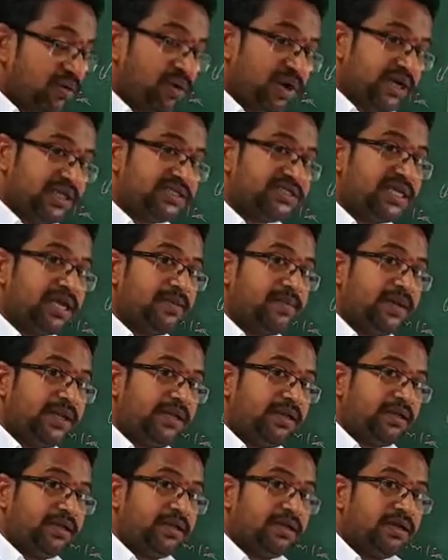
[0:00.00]
what is
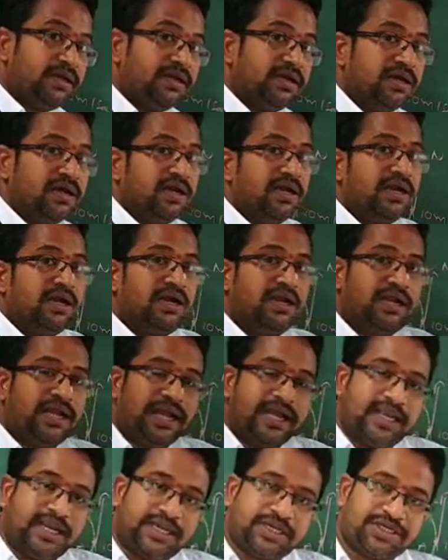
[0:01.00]
happening?
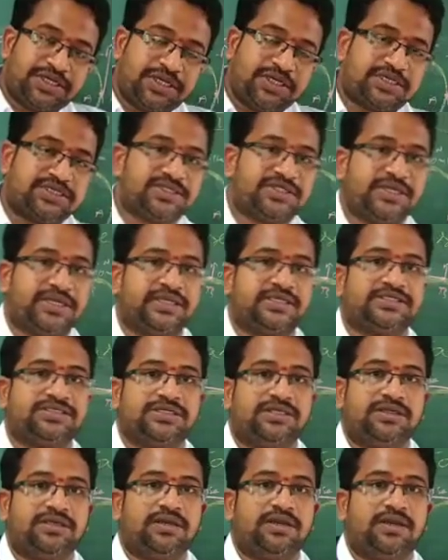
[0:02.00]
Direction is
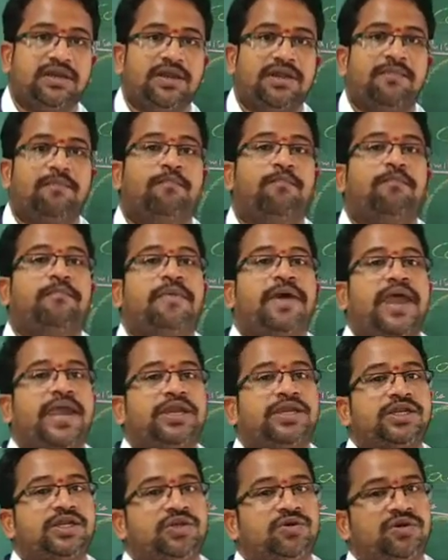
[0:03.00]
changing,
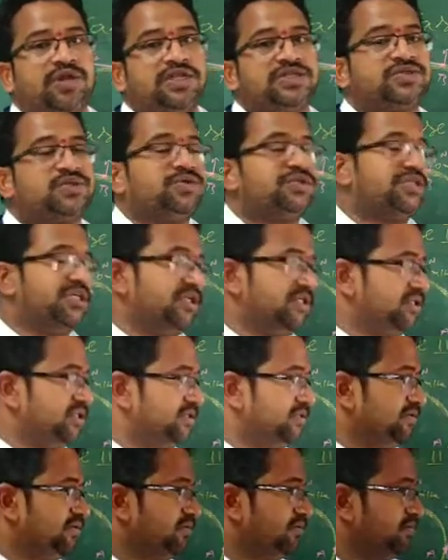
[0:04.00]
magnitude also
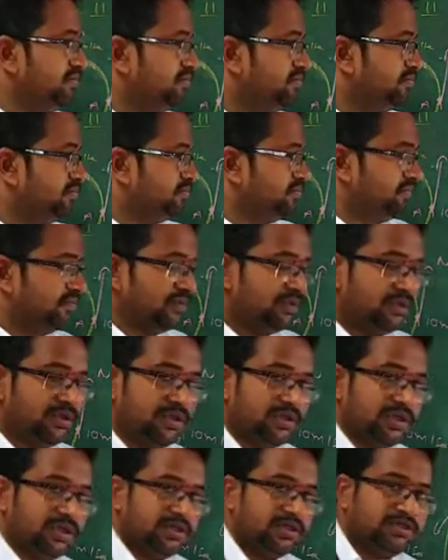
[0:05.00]
changing.
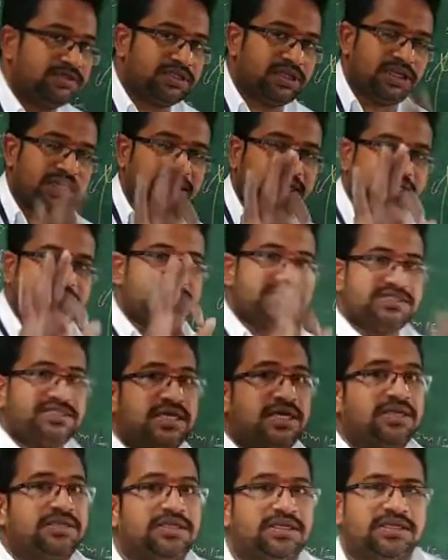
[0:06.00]
3 cases
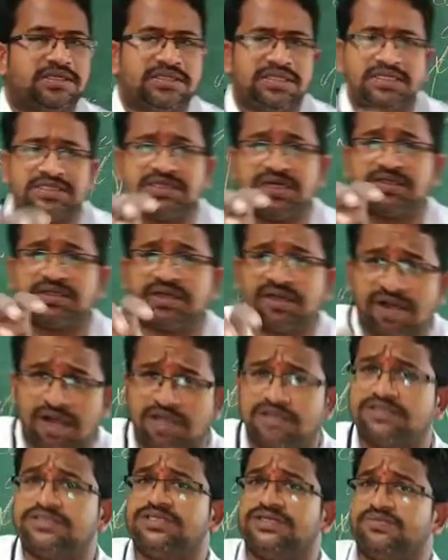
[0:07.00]
are there. These are the
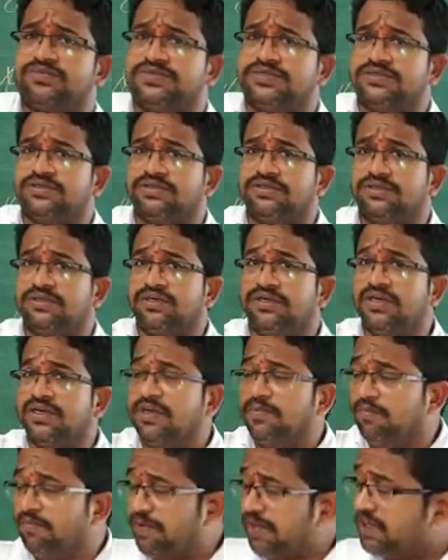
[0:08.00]
concepts.
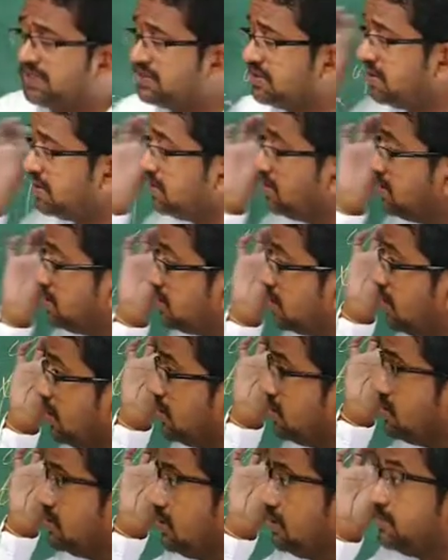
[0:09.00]
Based on these
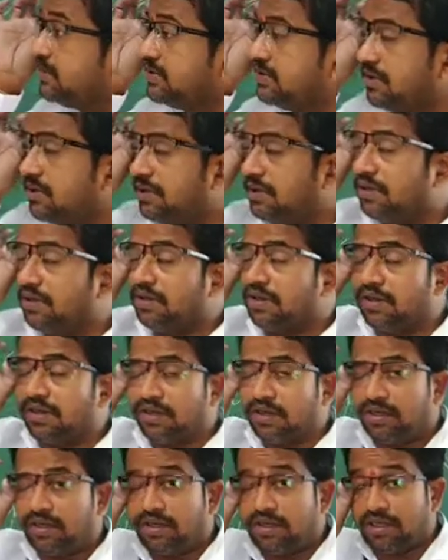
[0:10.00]
concepts,
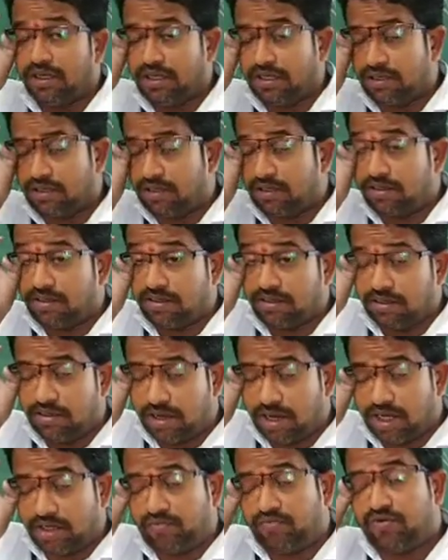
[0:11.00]
in
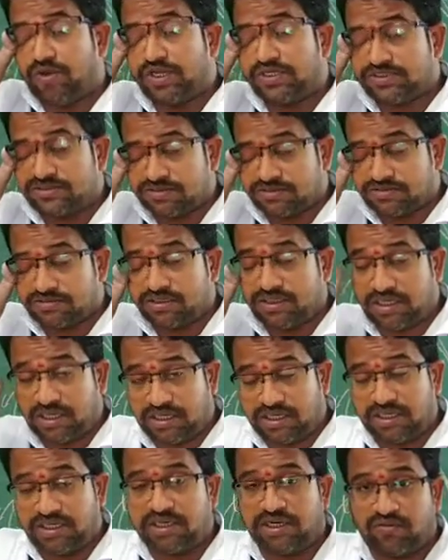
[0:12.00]
advanced, in
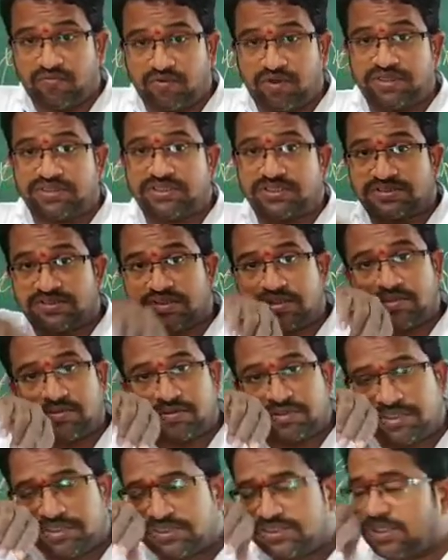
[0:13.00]
8 advanced also the
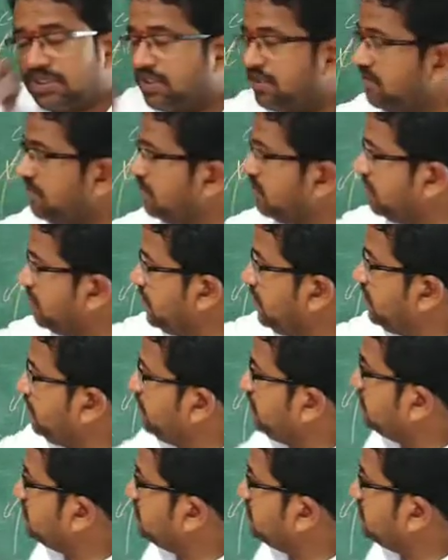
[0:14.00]
questions are given very